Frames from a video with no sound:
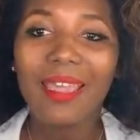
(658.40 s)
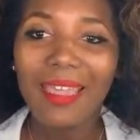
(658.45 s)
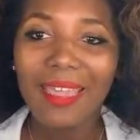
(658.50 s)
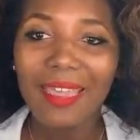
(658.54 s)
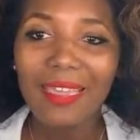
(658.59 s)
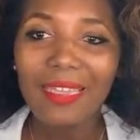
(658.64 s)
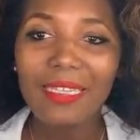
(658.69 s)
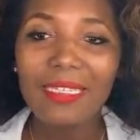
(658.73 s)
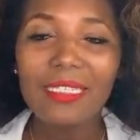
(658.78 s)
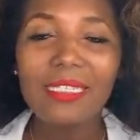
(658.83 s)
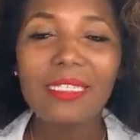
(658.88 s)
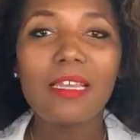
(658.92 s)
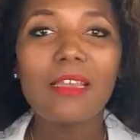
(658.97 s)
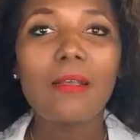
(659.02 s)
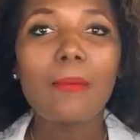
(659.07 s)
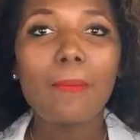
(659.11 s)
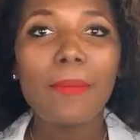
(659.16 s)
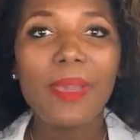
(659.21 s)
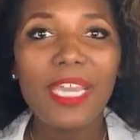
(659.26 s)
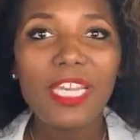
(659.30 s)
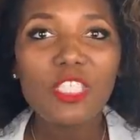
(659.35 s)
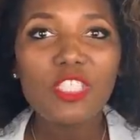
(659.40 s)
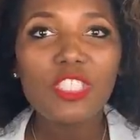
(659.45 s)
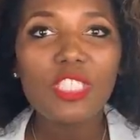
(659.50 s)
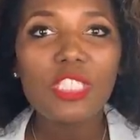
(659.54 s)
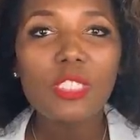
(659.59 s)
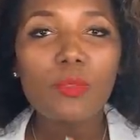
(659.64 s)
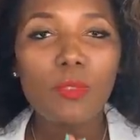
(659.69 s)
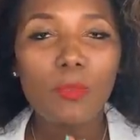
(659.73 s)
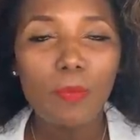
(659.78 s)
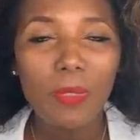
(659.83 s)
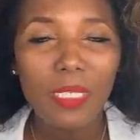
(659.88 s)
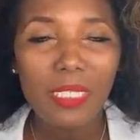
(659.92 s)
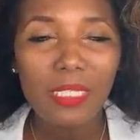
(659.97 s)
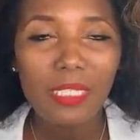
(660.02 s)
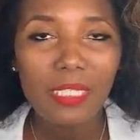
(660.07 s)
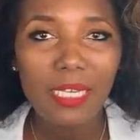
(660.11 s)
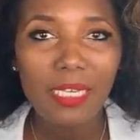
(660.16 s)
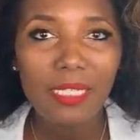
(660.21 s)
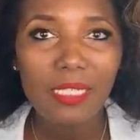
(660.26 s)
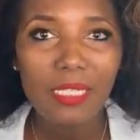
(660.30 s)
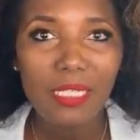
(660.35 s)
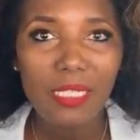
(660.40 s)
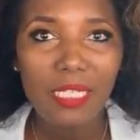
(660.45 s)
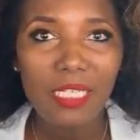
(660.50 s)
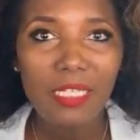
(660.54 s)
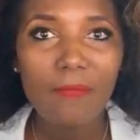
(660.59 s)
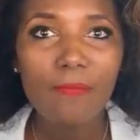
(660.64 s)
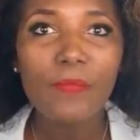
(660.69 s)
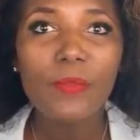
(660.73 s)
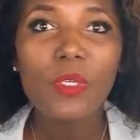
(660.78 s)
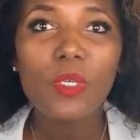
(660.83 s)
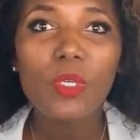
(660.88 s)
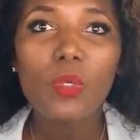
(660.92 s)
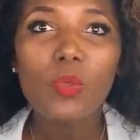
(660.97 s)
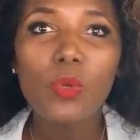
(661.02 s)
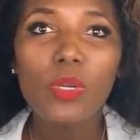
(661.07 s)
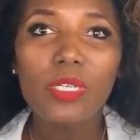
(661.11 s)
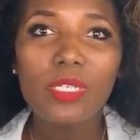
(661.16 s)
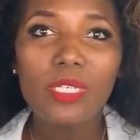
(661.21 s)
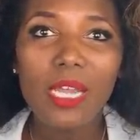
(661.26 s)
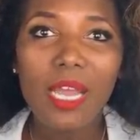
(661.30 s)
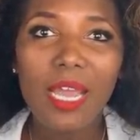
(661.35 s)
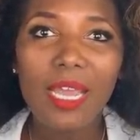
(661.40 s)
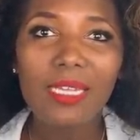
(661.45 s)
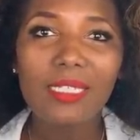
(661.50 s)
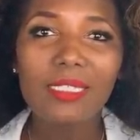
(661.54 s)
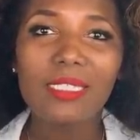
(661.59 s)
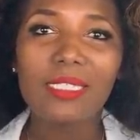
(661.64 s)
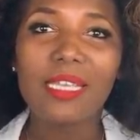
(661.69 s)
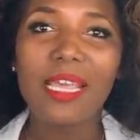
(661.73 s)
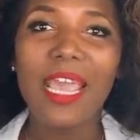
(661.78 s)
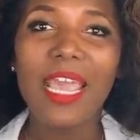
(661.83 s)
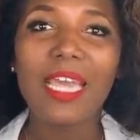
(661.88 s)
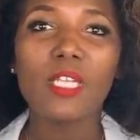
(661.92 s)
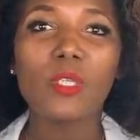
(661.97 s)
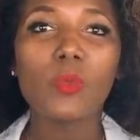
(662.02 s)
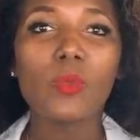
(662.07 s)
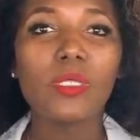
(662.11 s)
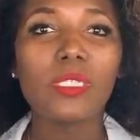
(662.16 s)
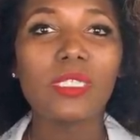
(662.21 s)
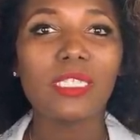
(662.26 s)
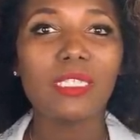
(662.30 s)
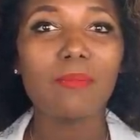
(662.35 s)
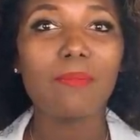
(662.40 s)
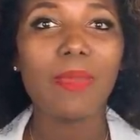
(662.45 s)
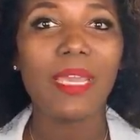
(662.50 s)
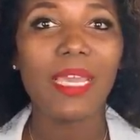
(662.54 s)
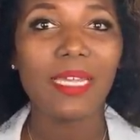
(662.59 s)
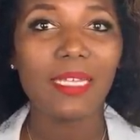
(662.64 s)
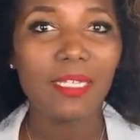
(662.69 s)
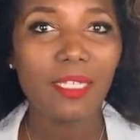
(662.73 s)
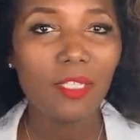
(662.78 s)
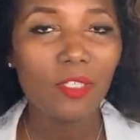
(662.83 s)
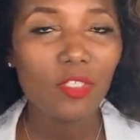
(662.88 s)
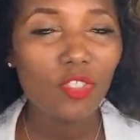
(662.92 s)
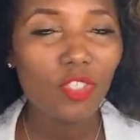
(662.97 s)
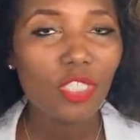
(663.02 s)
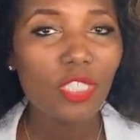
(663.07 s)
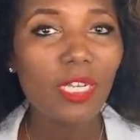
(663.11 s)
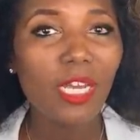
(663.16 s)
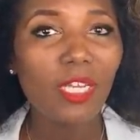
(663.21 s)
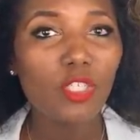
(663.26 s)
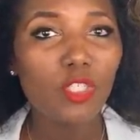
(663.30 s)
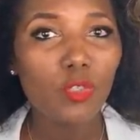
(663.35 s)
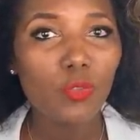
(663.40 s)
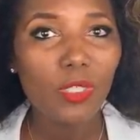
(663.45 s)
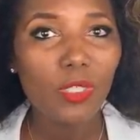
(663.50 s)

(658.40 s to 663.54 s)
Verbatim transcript: And patients with PTSD who are not adequately managed, not